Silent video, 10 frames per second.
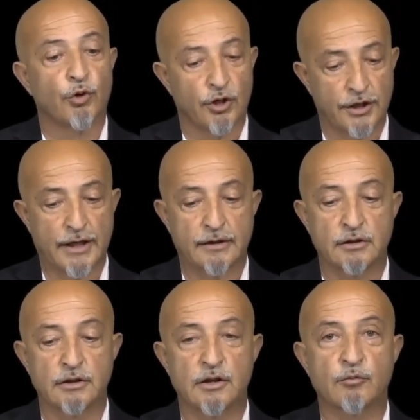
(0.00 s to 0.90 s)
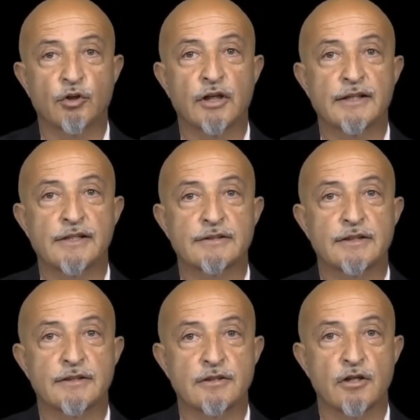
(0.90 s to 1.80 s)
are asking for the rights of woman.